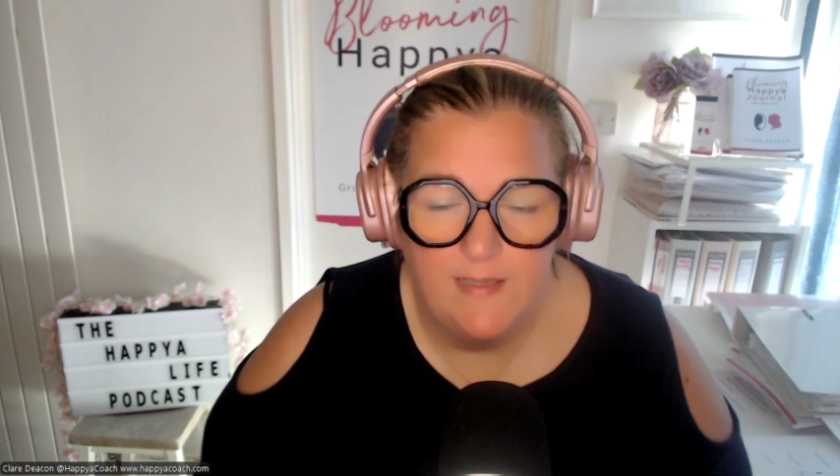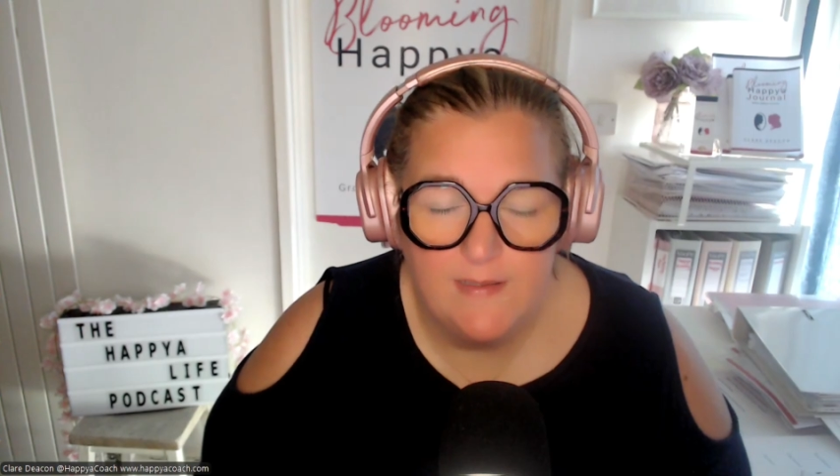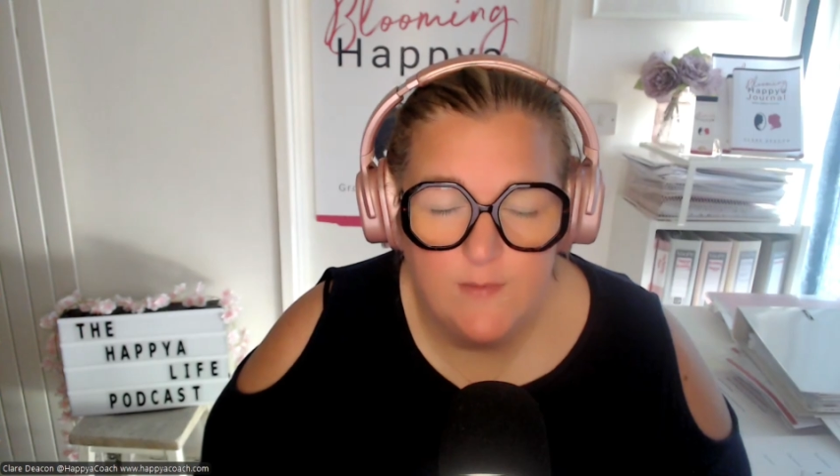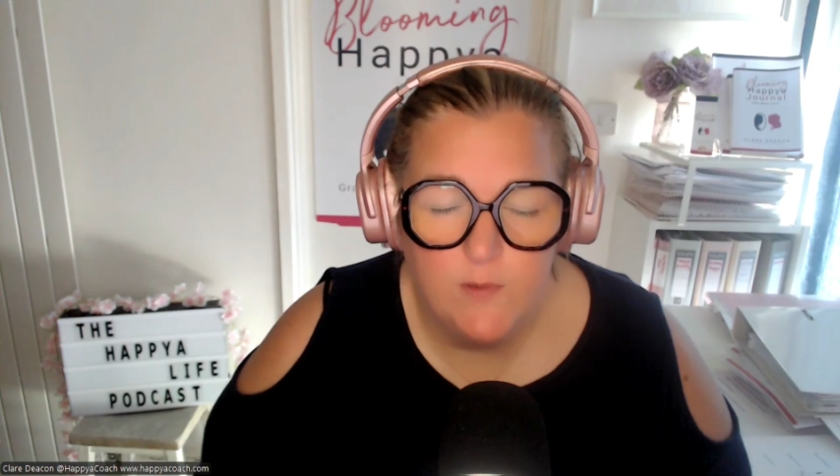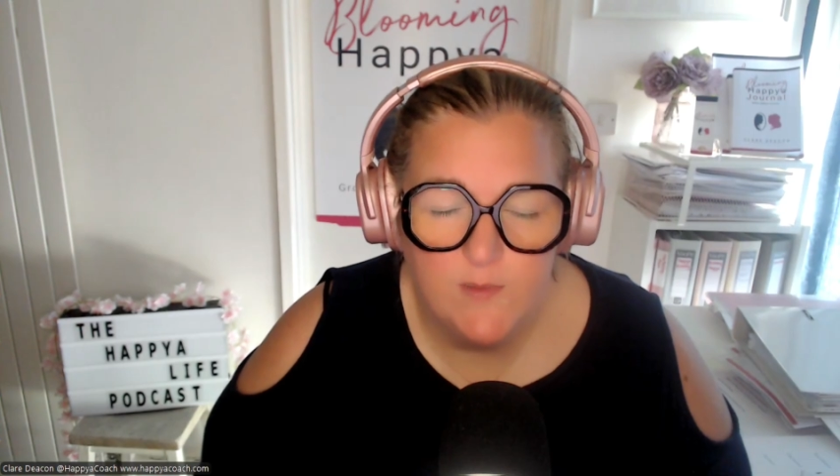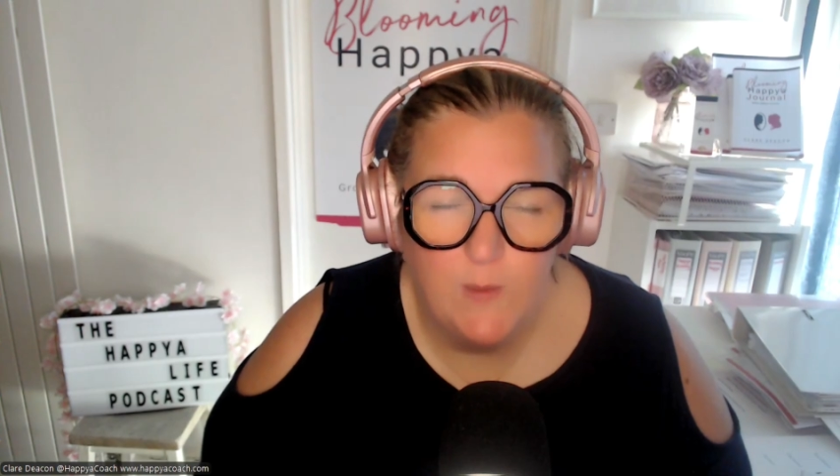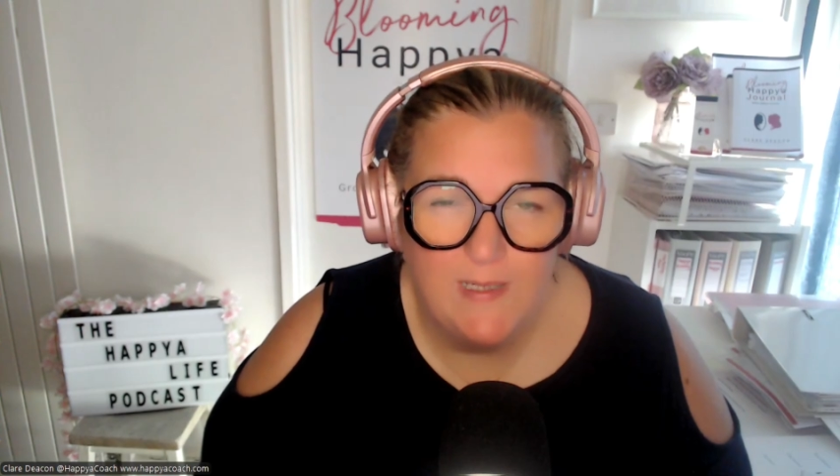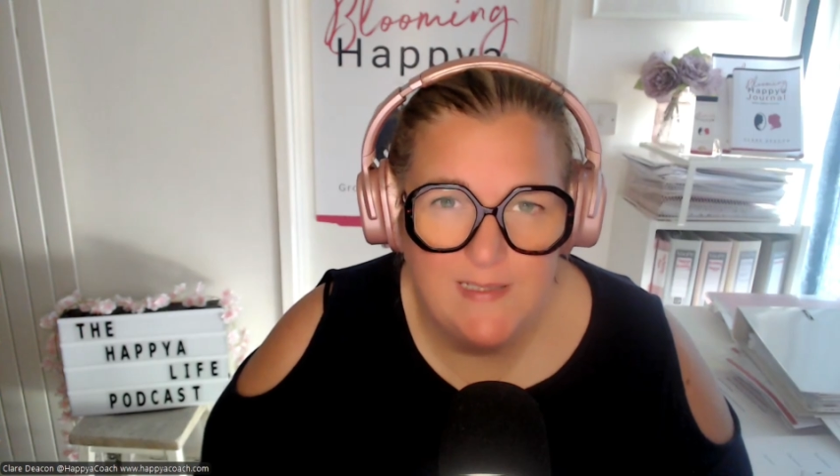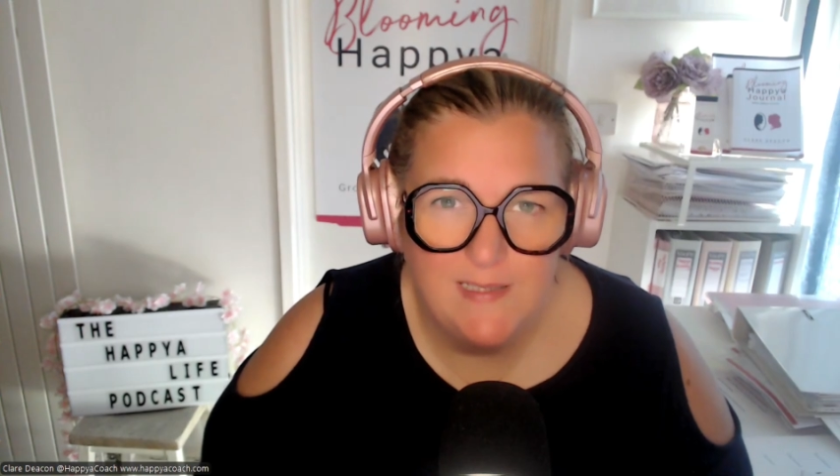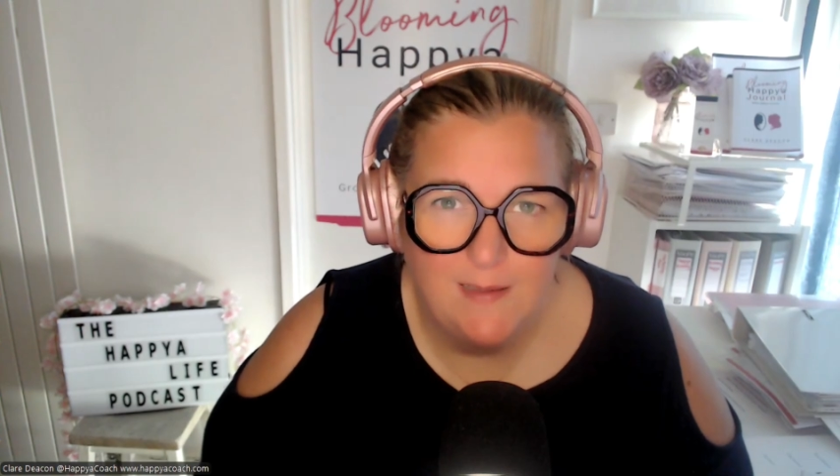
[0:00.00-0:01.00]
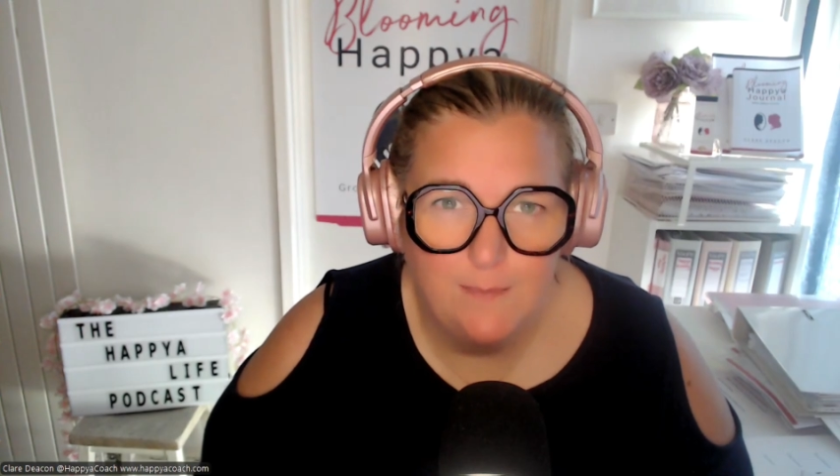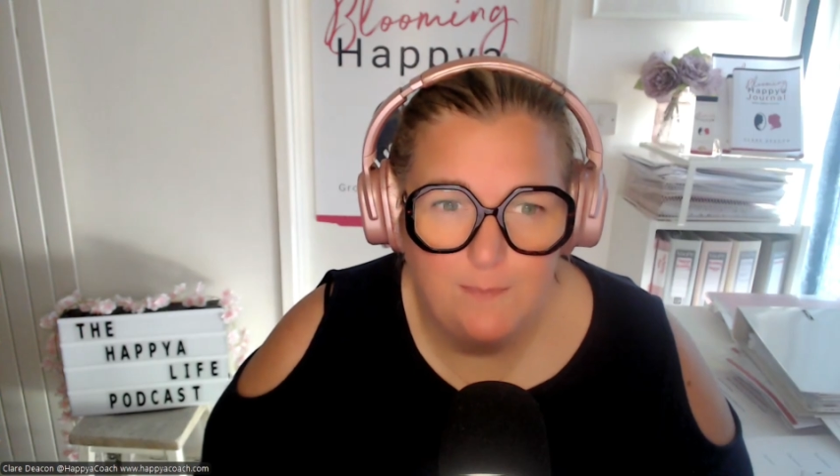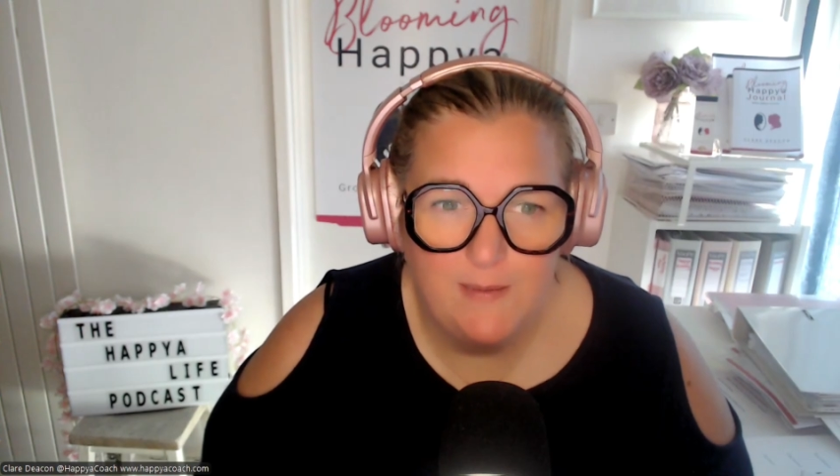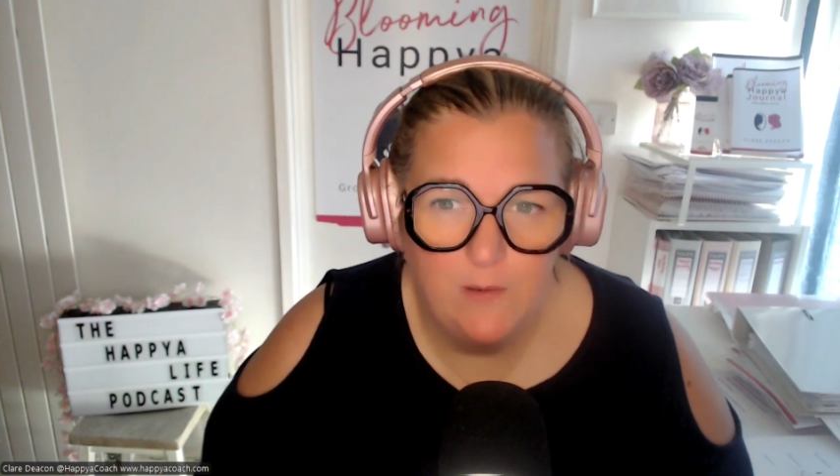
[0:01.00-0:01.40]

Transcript: That's what's waiting